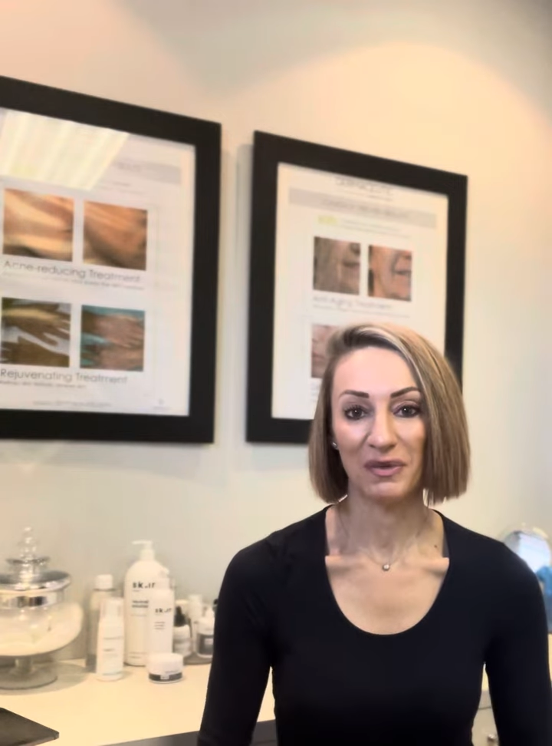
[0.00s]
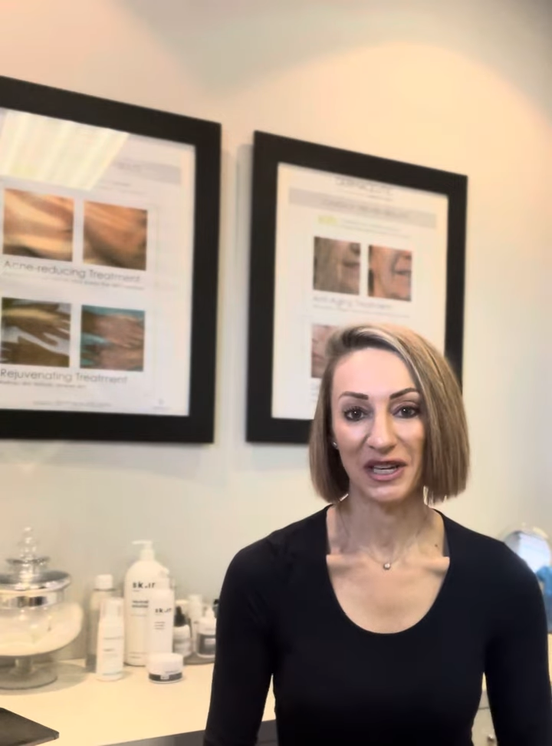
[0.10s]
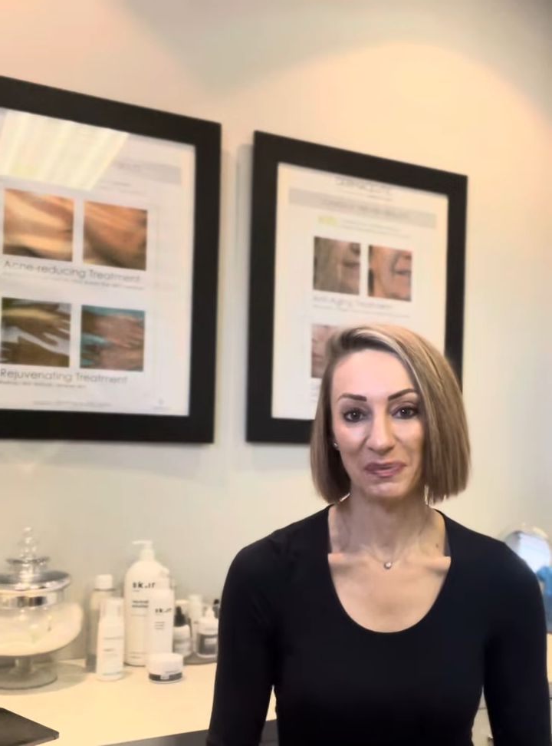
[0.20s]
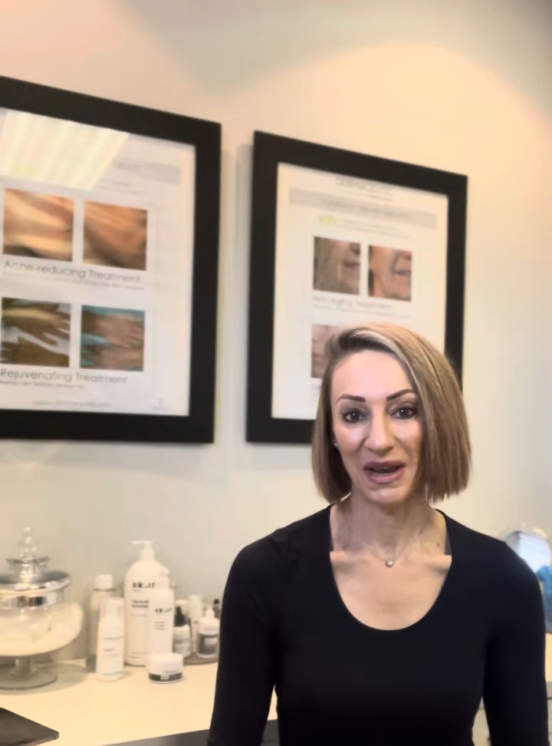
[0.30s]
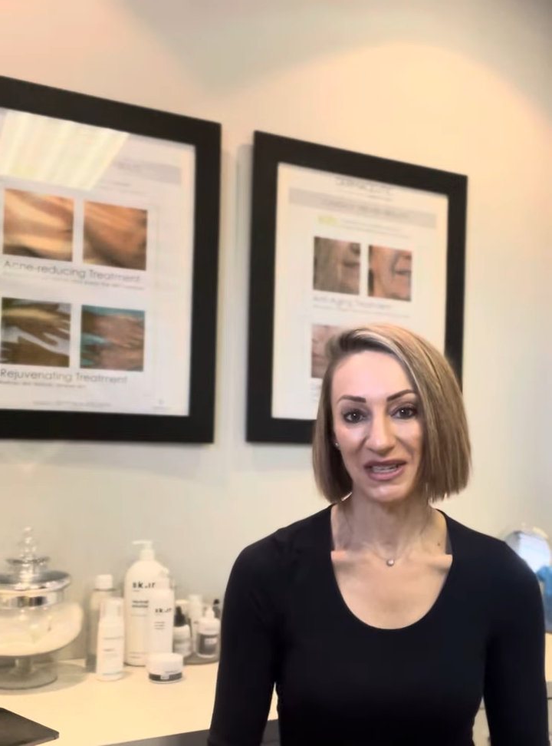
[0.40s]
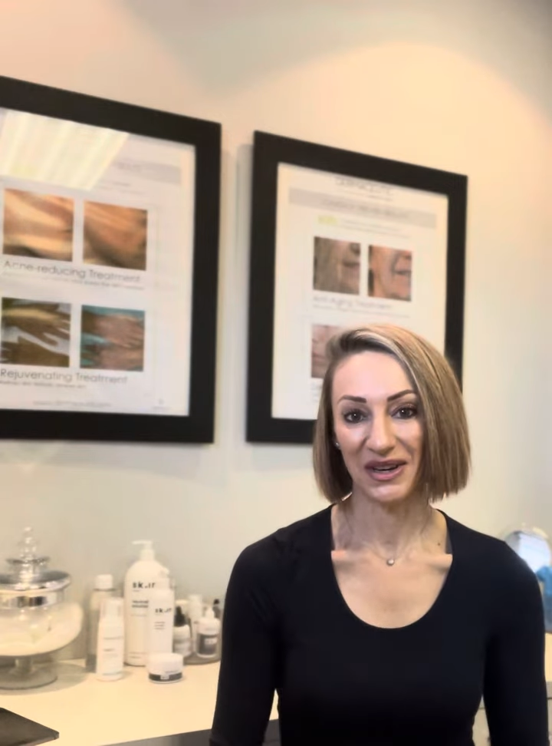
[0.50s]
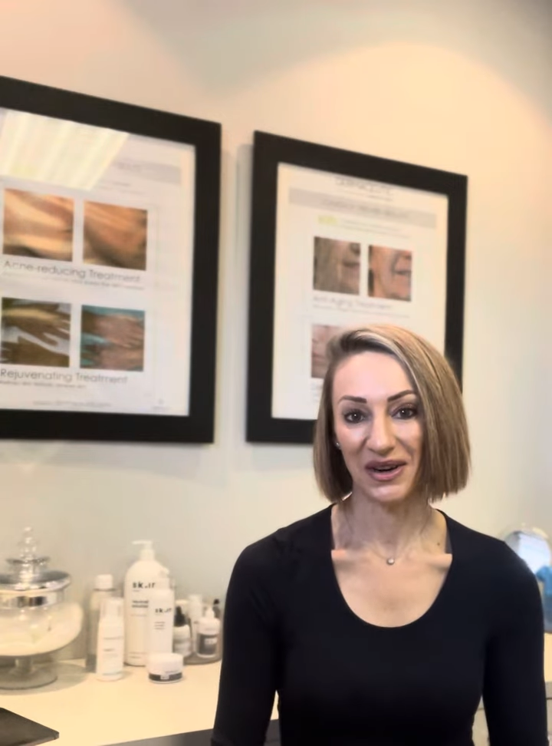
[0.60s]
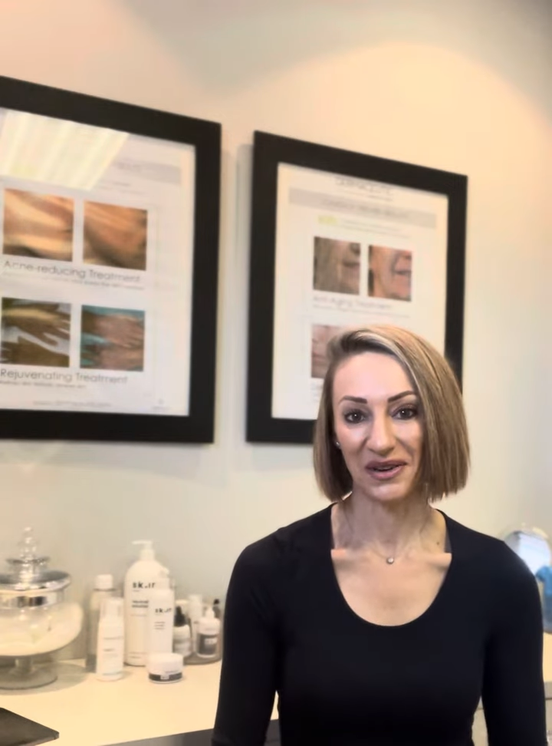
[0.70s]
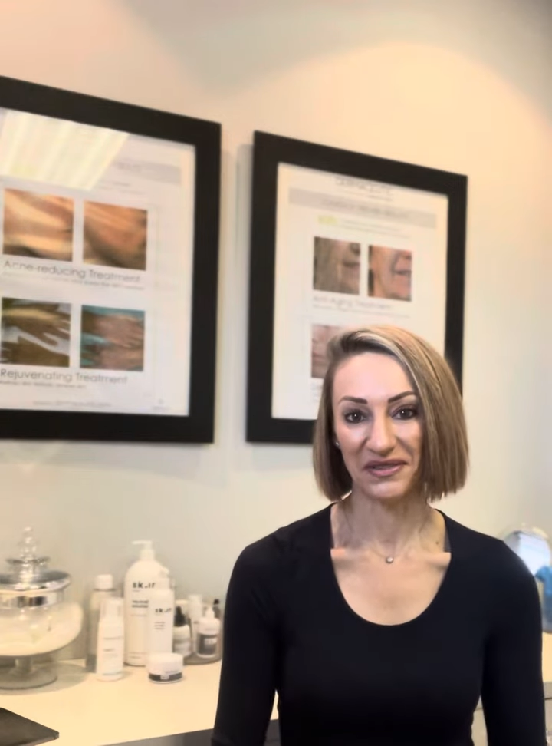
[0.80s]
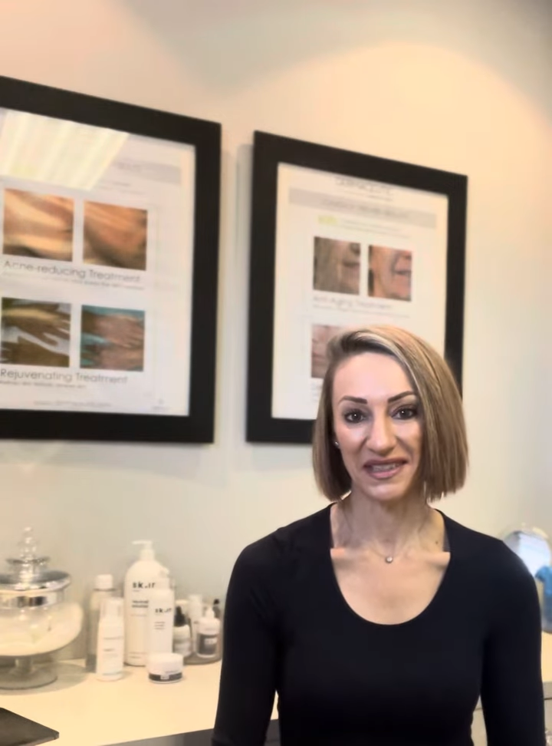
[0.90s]
much better
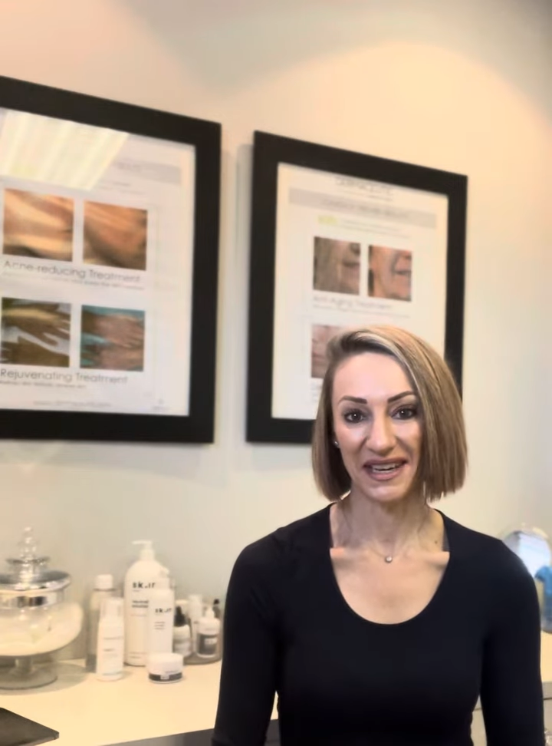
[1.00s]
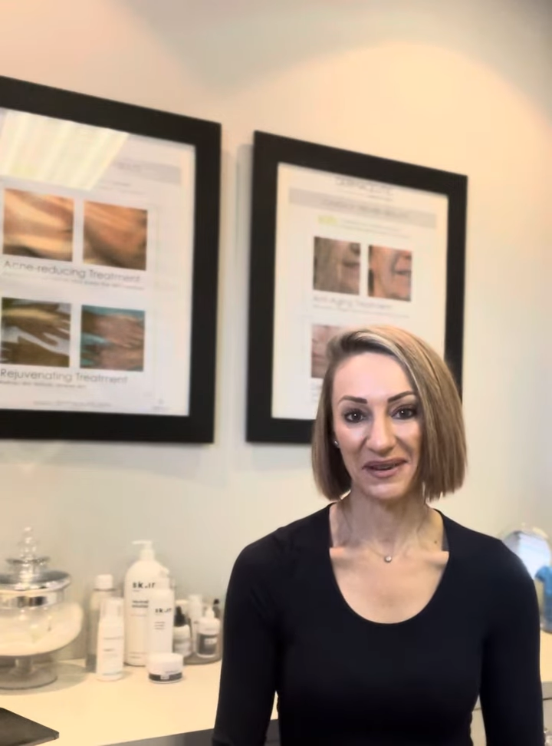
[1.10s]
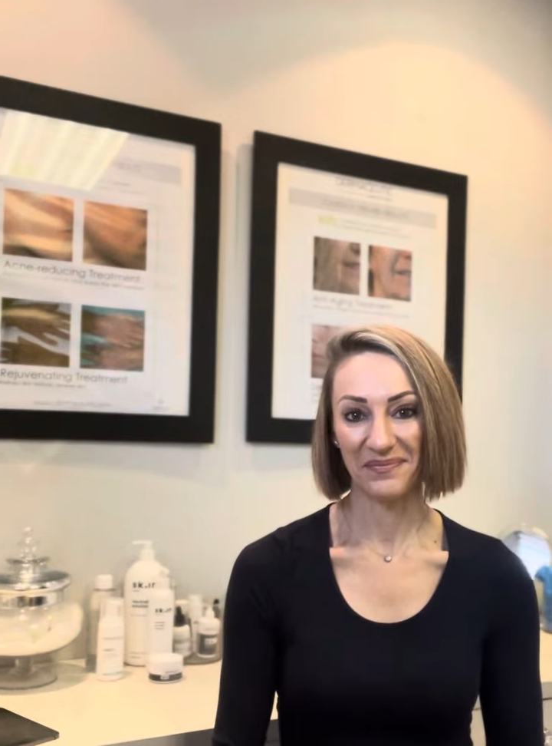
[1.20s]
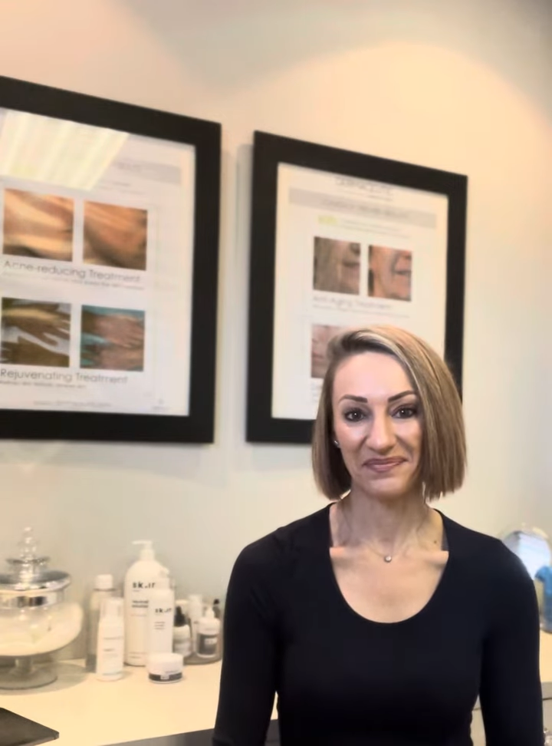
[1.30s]
after.